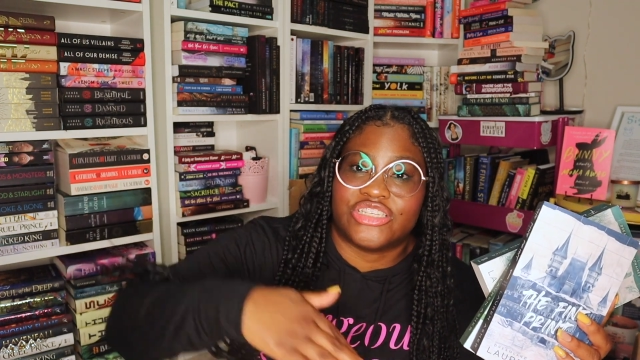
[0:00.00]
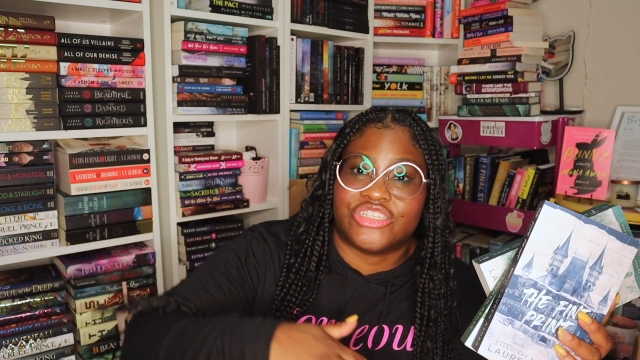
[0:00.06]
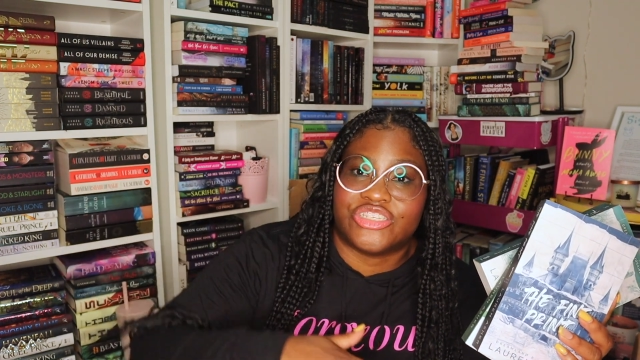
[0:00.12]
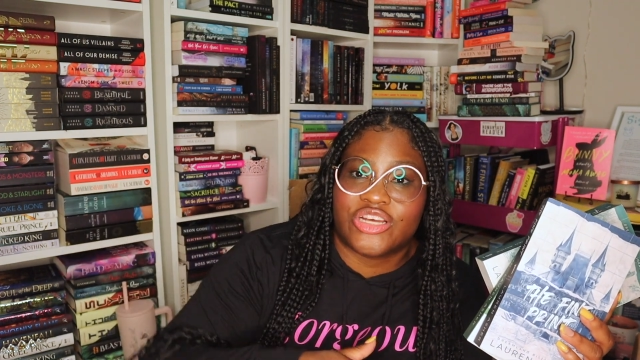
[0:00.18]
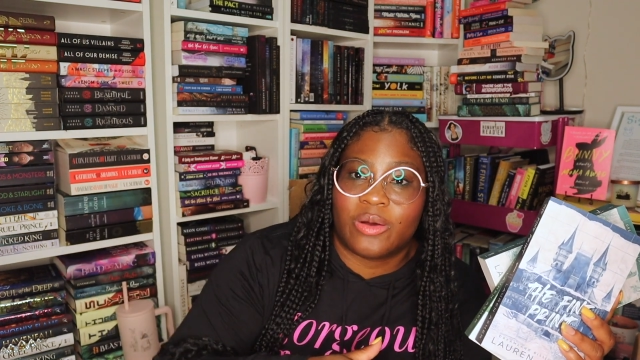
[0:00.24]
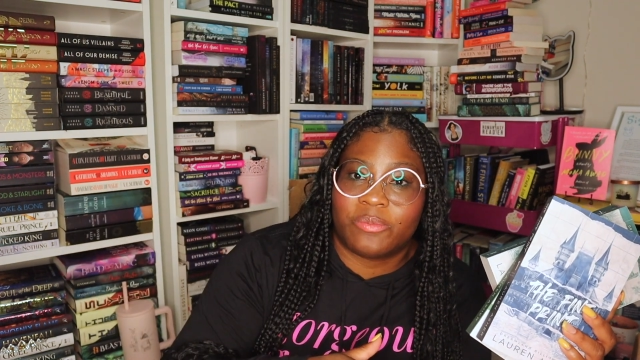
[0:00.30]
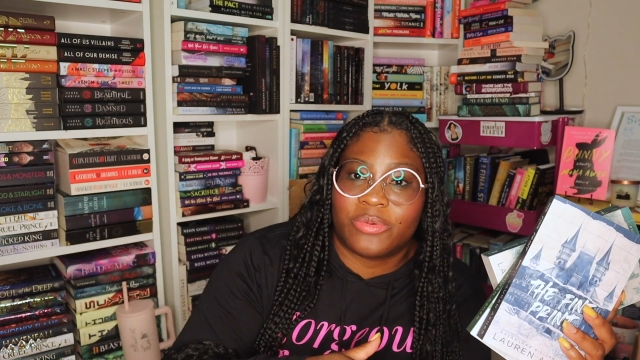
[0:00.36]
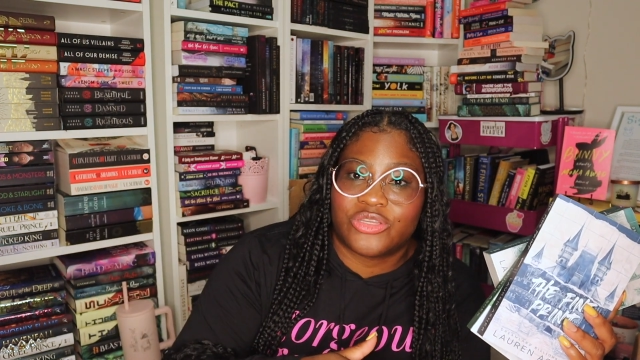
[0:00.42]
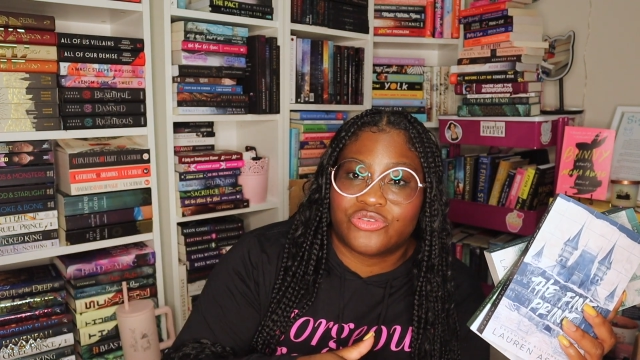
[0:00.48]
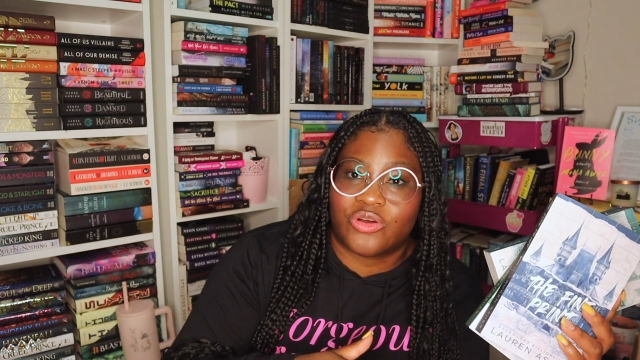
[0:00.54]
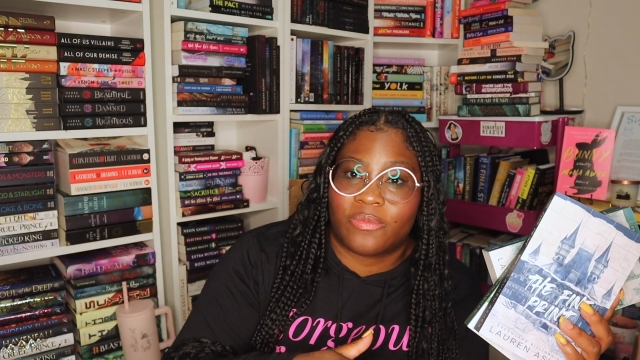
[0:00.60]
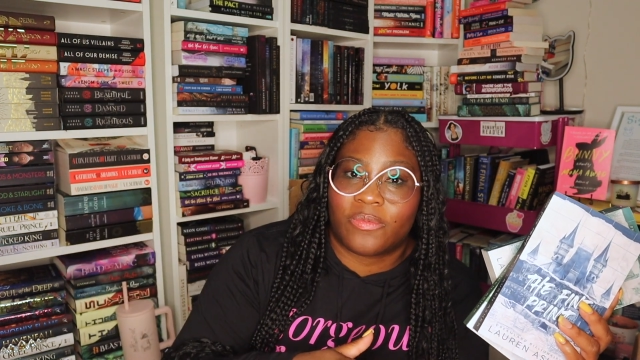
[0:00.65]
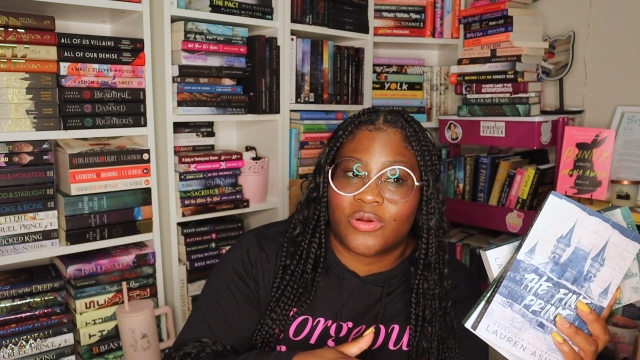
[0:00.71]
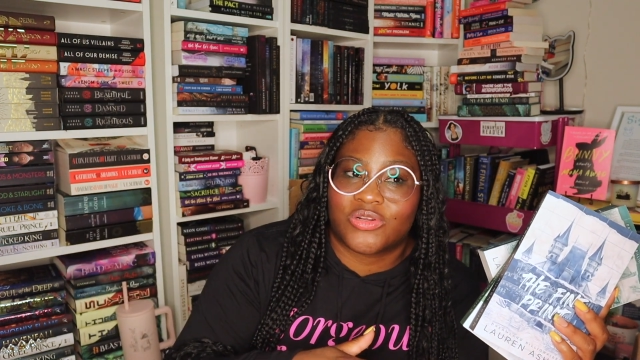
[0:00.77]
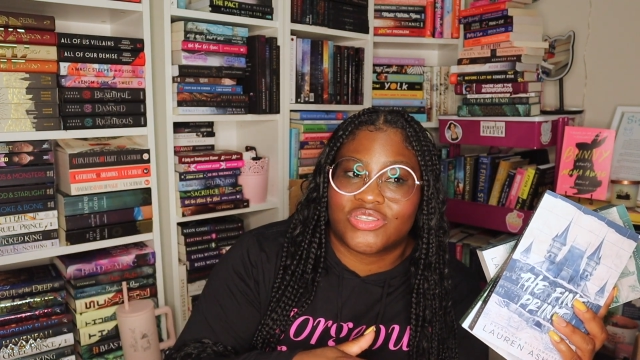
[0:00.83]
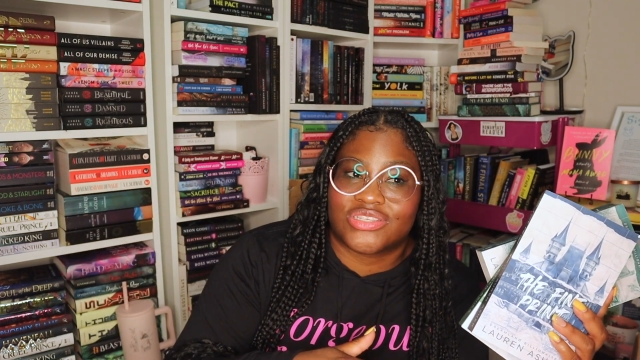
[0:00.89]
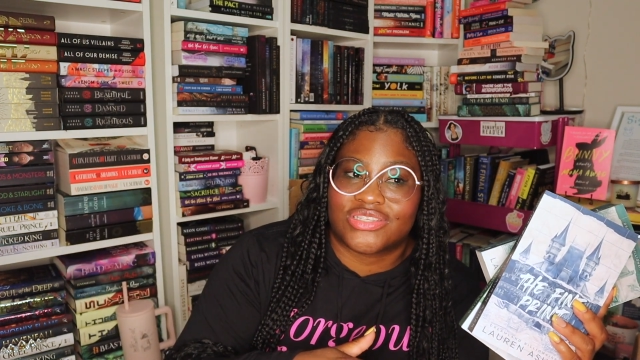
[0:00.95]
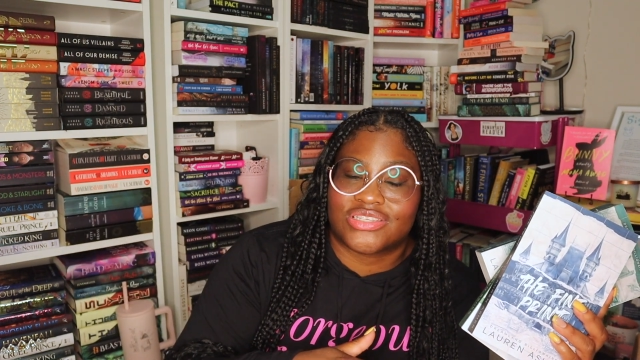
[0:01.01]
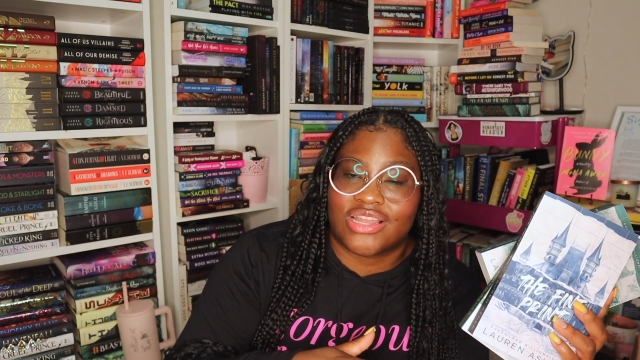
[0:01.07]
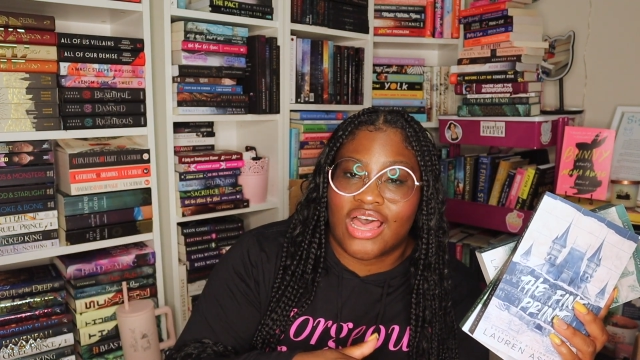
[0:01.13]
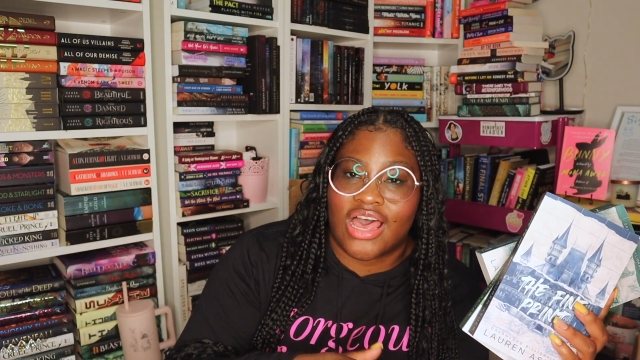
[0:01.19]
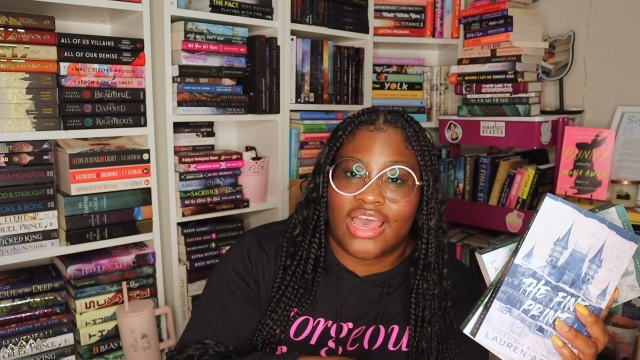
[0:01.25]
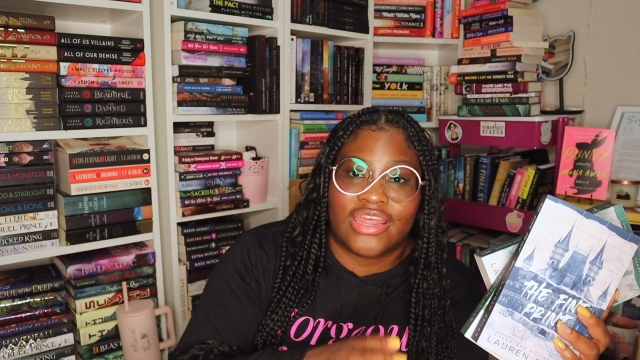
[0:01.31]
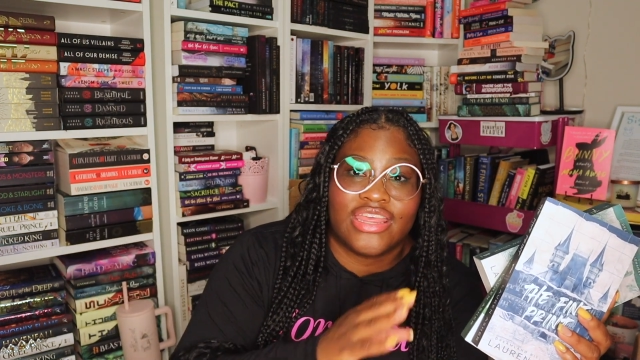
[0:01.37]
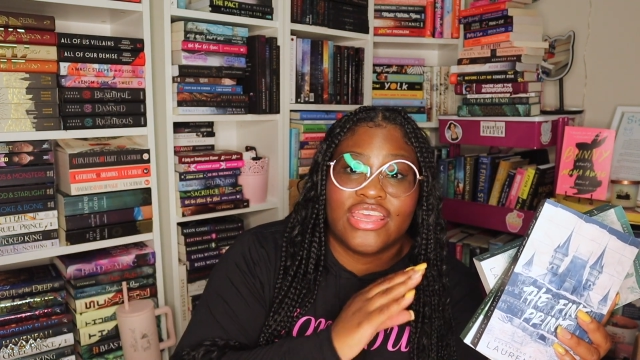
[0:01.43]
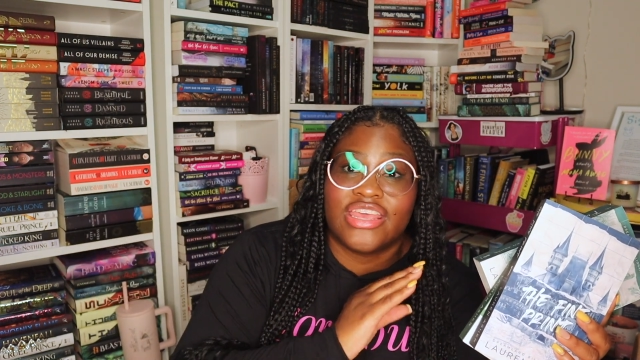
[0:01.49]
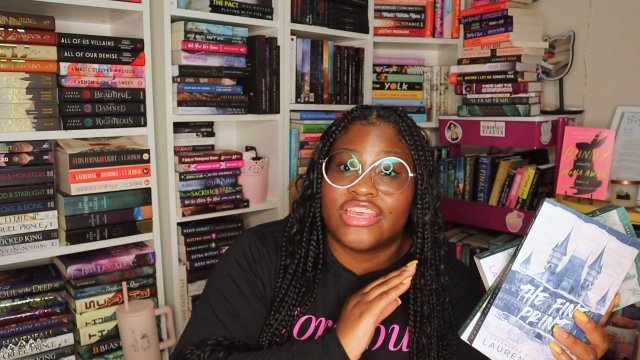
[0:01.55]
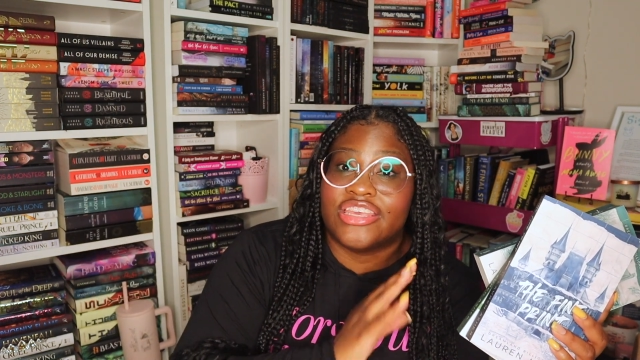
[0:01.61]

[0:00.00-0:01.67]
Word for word: jump into a person's line,